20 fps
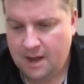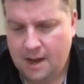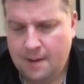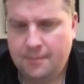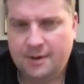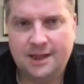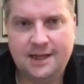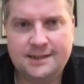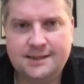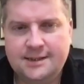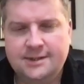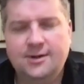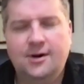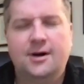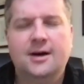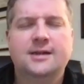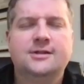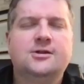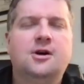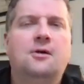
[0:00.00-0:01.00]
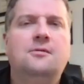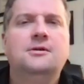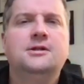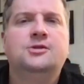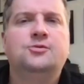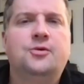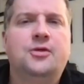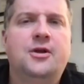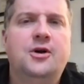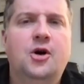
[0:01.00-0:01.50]
But let's start, as
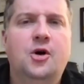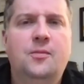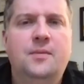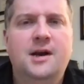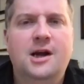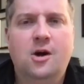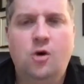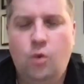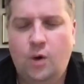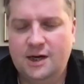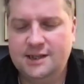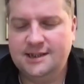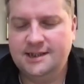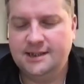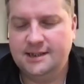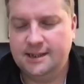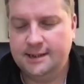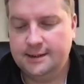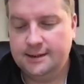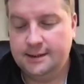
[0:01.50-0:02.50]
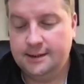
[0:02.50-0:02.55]
always, with an opening question.